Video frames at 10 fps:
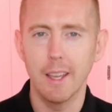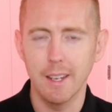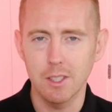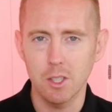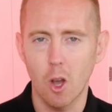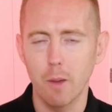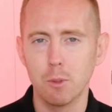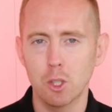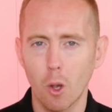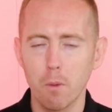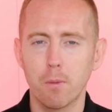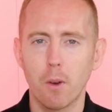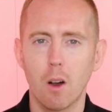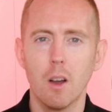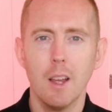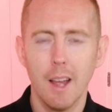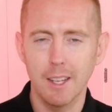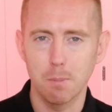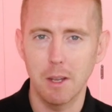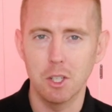in his time so far
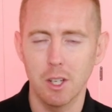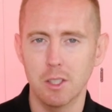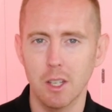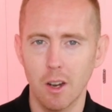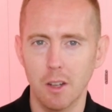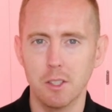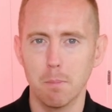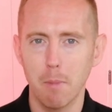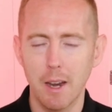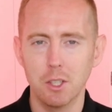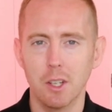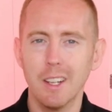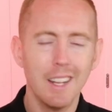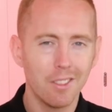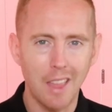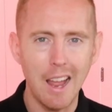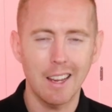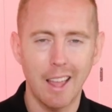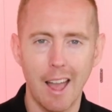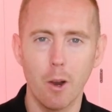as Manchester United manager.
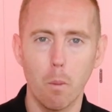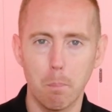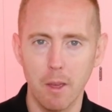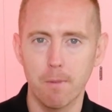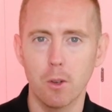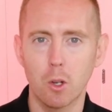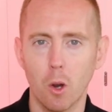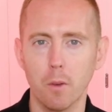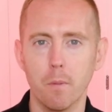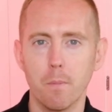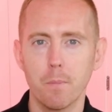That cannot be forgotten.